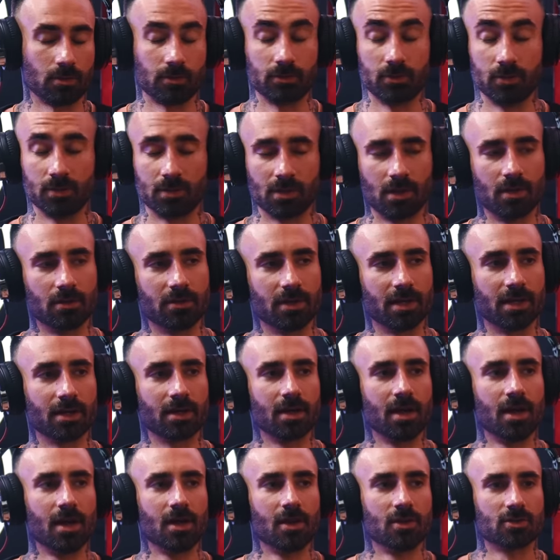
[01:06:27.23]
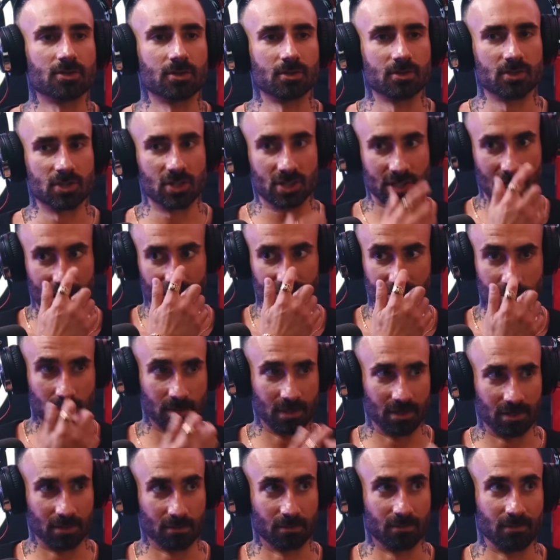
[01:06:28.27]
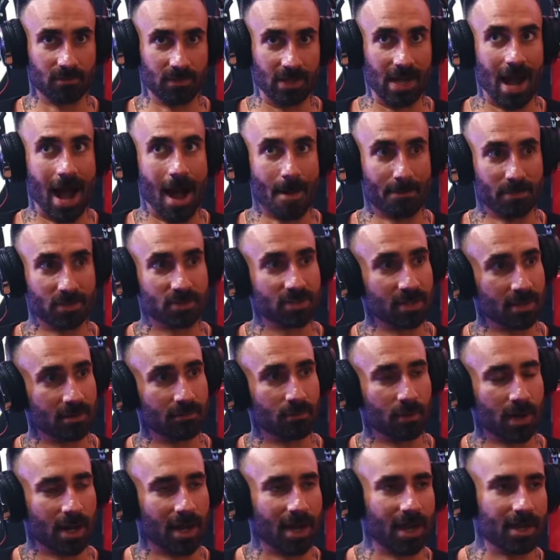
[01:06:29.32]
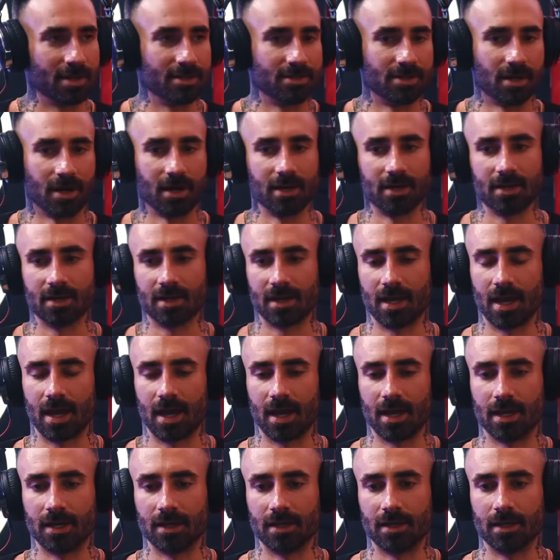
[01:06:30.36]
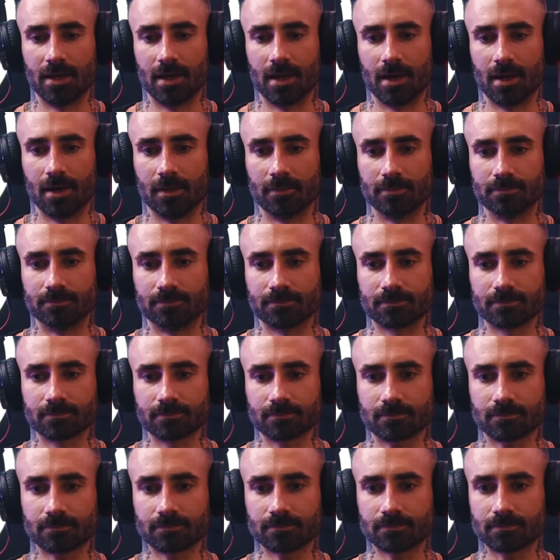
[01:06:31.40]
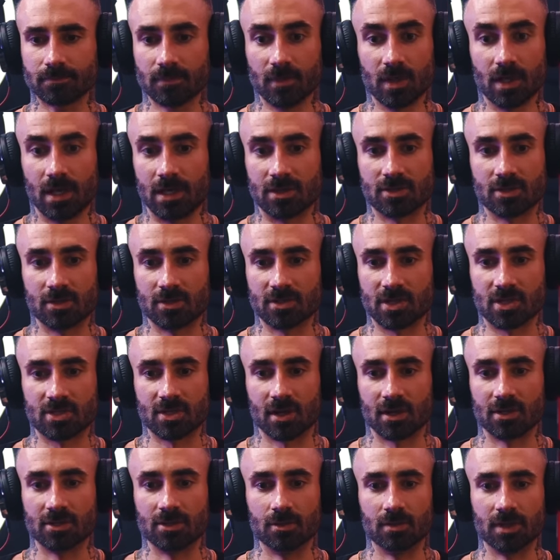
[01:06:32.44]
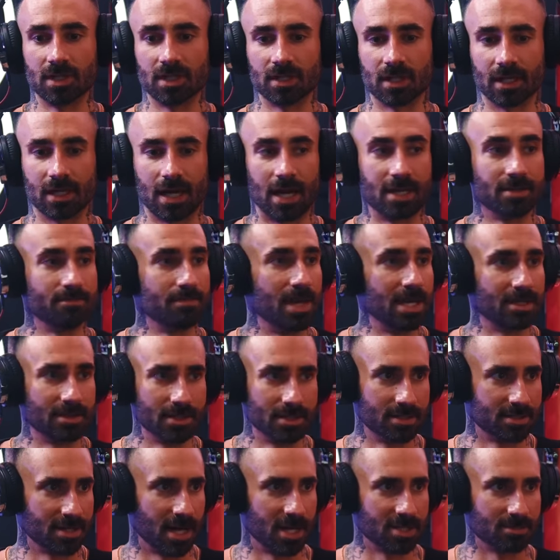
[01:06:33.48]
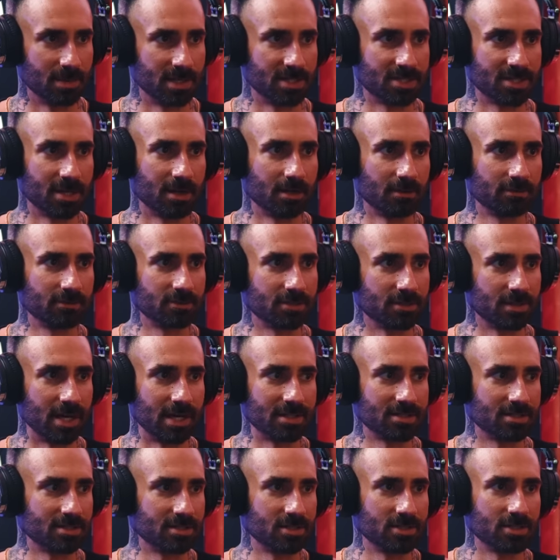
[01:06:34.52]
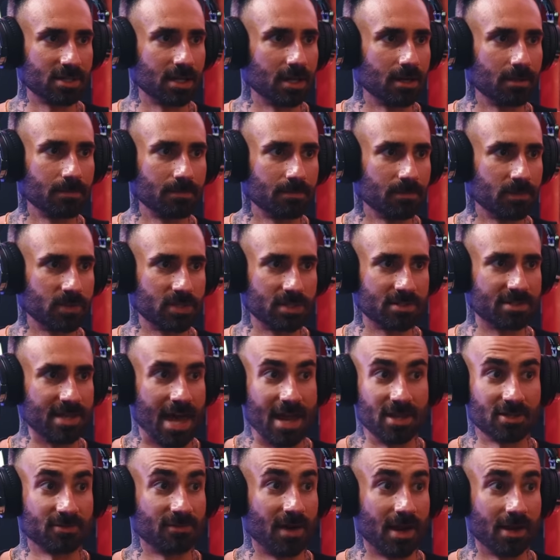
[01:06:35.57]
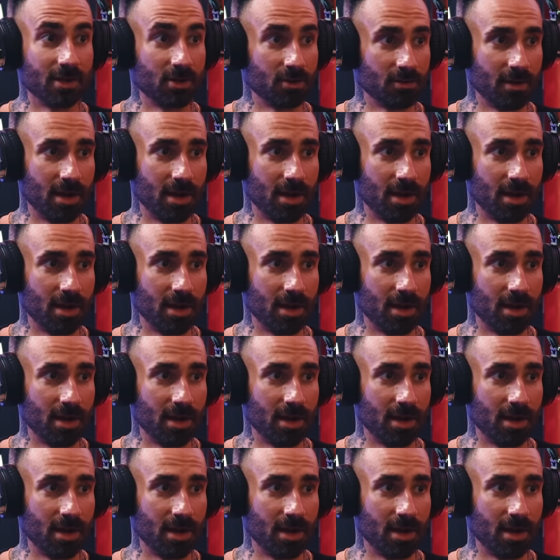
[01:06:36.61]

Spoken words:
new clothing. So it was just kind of doing the opposite of what I had done. And as soon as I started doing it, like, I'd make the designs myself. So that's just like, it's a satisfying